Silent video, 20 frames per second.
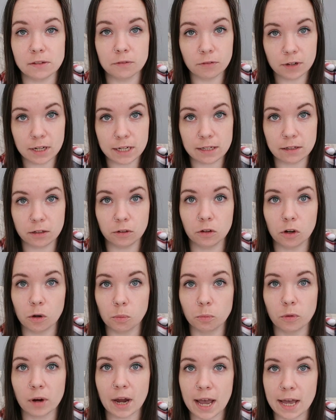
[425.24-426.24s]
to read and
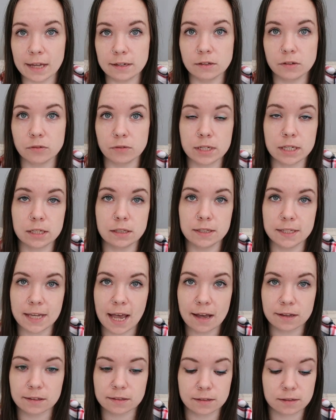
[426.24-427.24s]
comprehend written
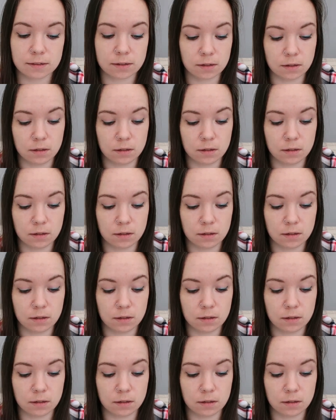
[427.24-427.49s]
text.